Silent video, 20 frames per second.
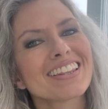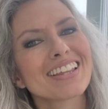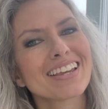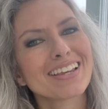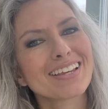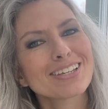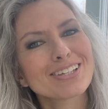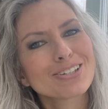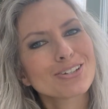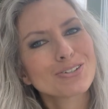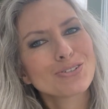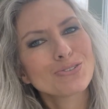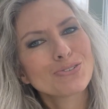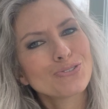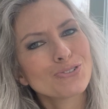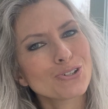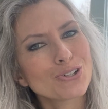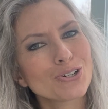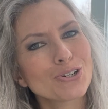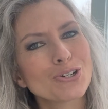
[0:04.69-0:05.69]
Thank you
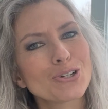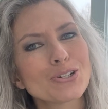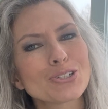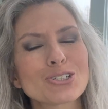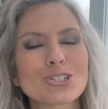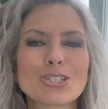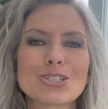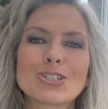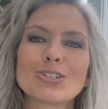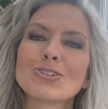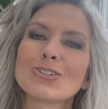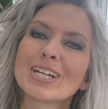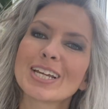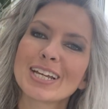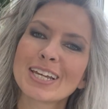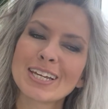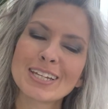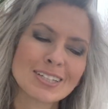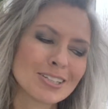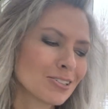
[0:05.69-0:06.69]
for
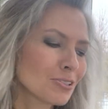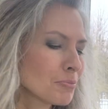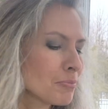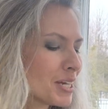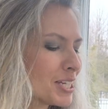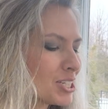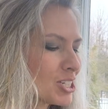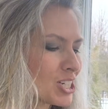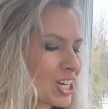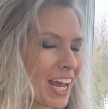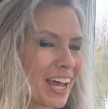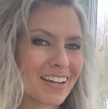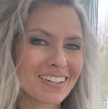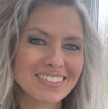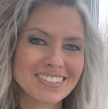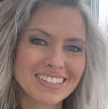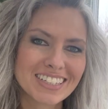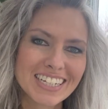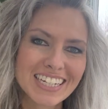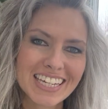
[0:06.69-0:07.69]
tuning into my
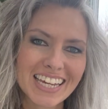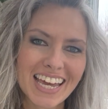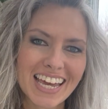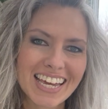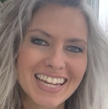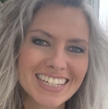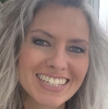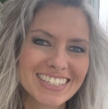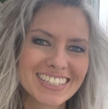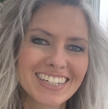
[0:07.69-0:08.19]
channel again.